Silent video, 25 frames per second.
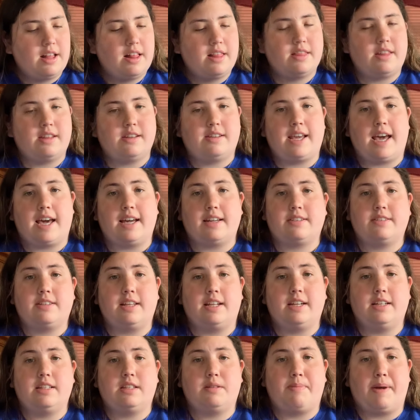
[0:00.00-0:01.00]
the text that
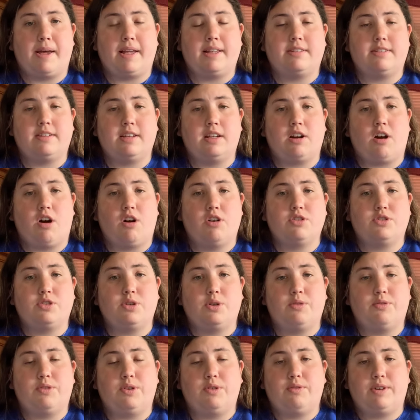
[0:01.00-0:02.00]
it's based in also,
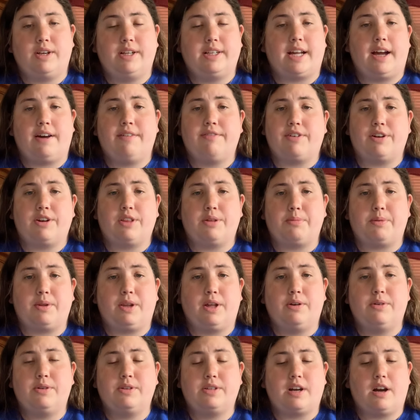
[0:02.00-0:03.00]
if you read down further
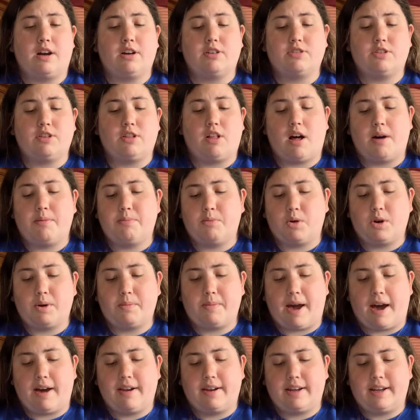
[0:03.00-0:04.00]
below, it talks a lot more
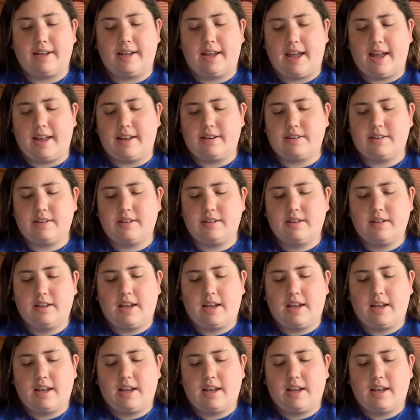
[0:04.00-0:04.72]
about it, and